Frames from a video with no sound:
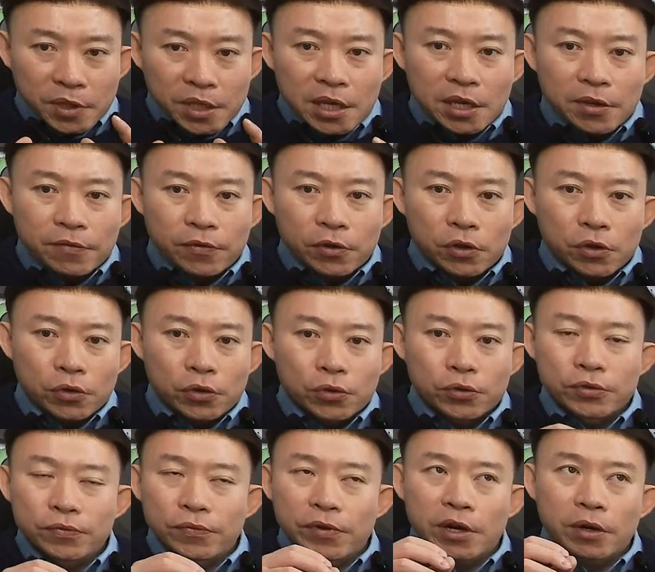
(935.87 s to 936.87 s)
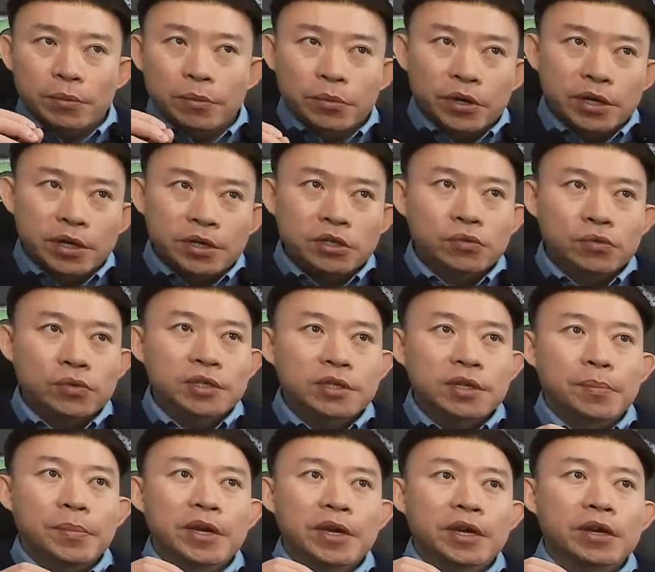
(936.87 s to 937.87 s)
if you use wear brush with
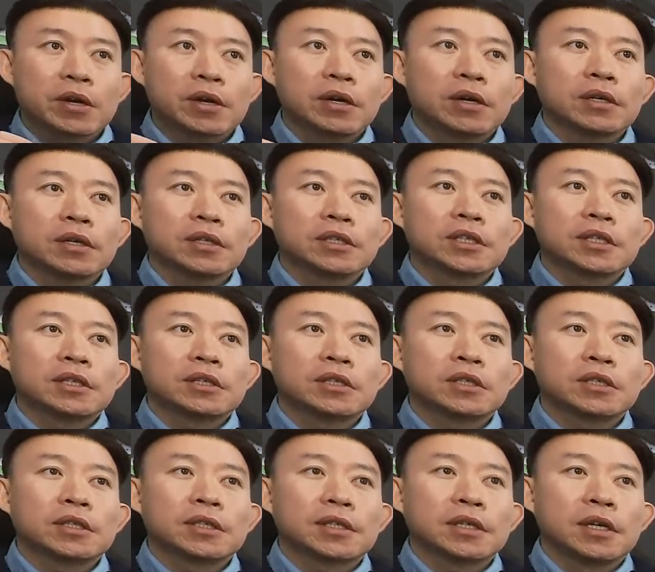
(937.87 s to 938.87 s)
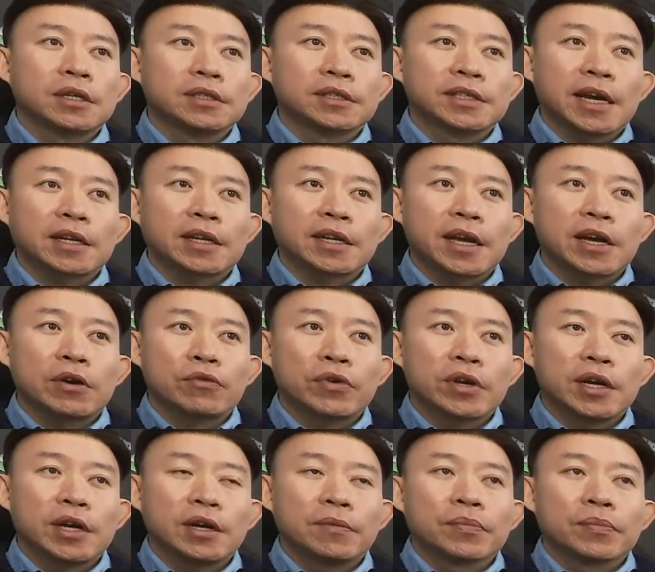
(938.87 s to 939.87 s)
the bigger contact
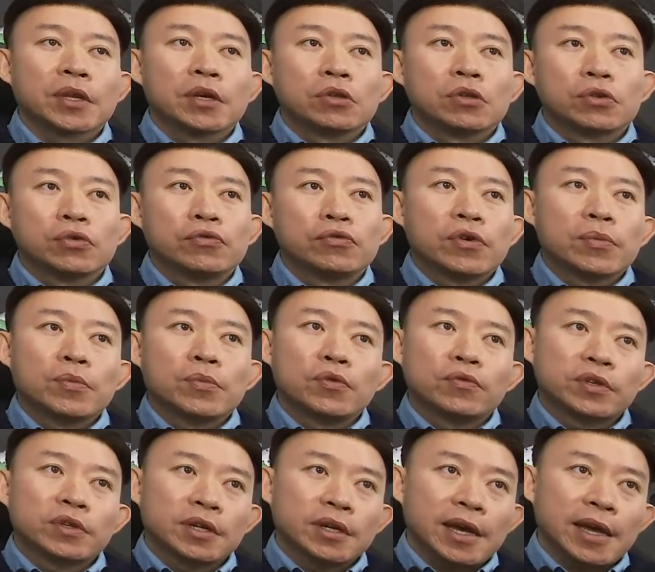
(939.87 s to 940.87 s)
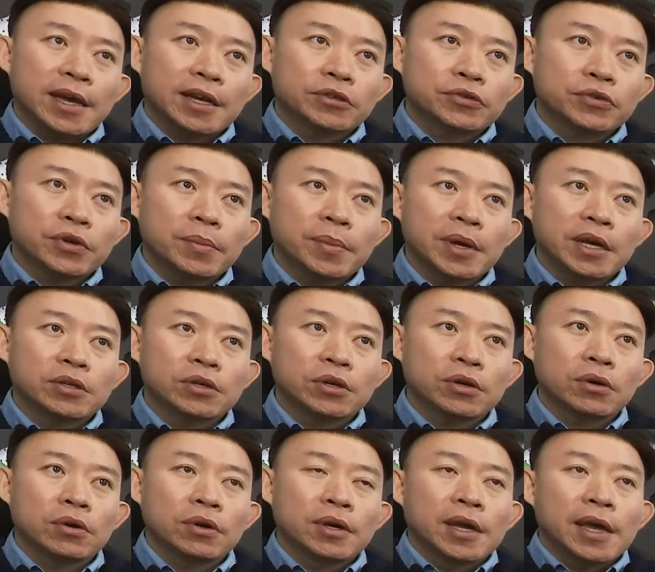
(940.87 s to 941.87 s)
area to remove the extra
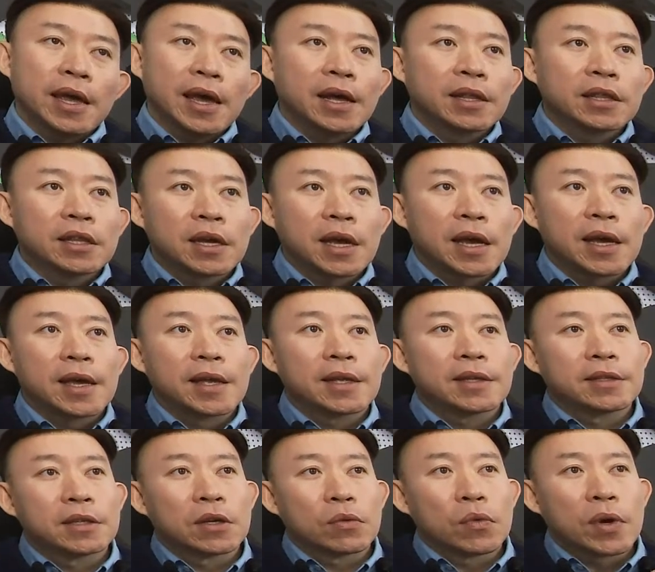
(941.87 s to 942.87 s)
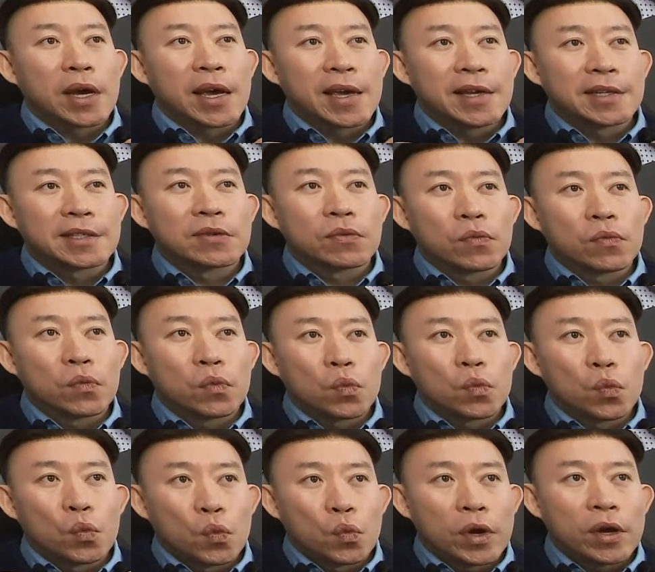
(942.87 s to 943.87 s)
metal, and it
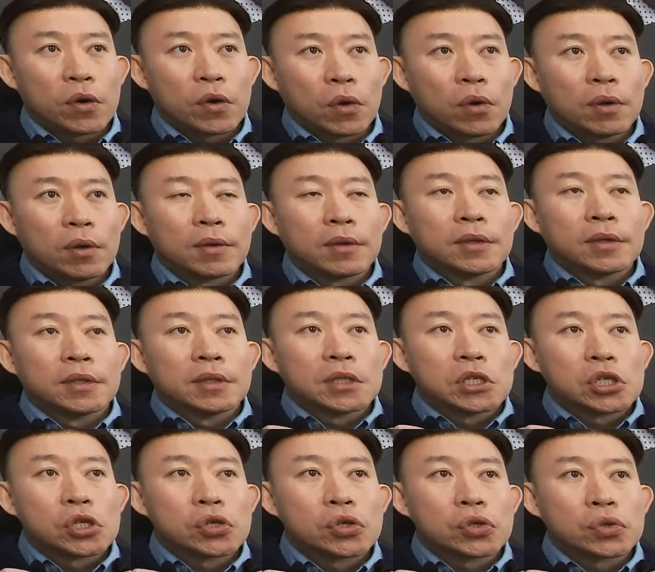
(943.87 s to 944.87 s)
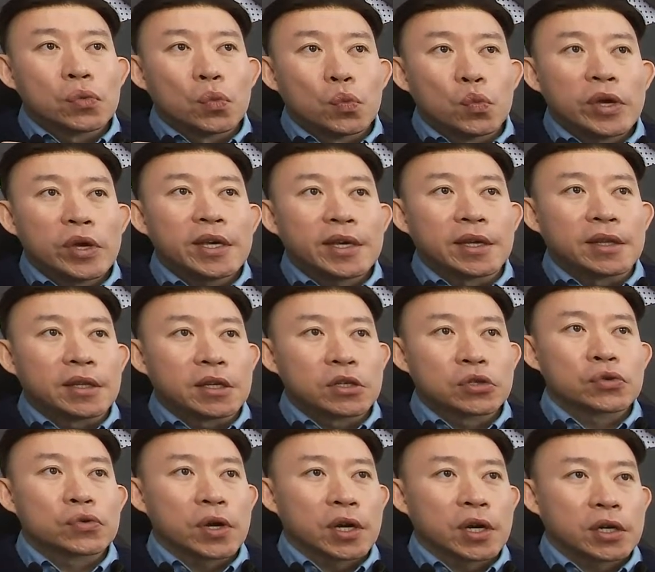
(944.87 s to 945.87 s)
will weaken the
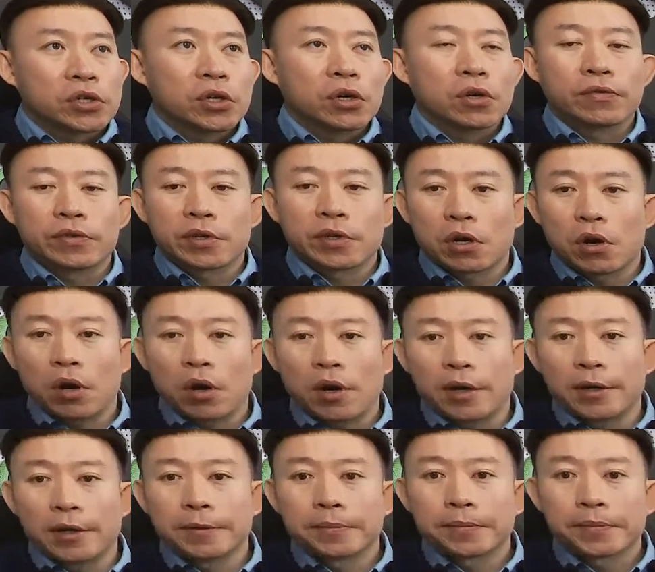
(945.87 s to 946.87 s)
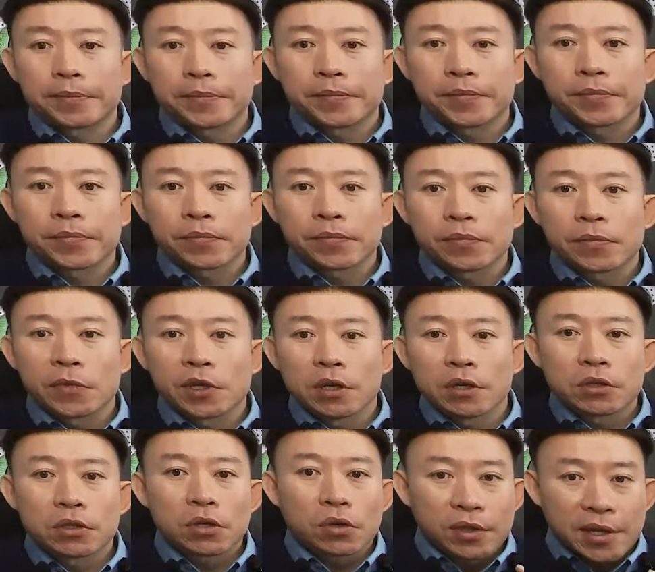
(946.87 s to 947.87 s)
structure of the car.
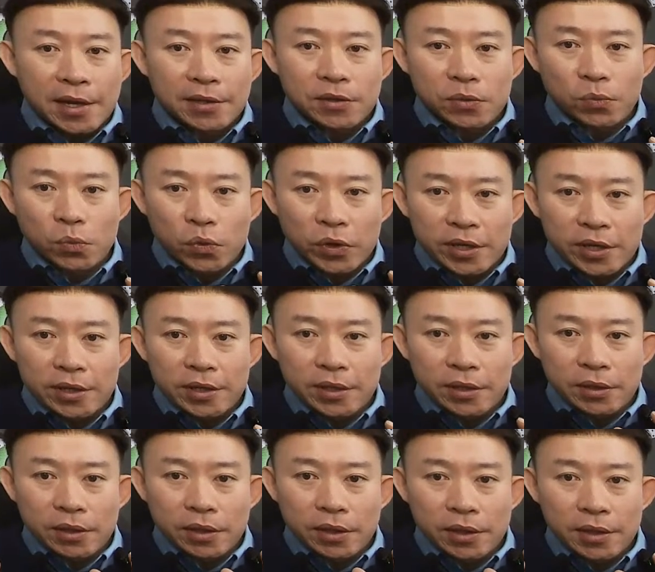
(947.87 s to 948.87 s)
So that's why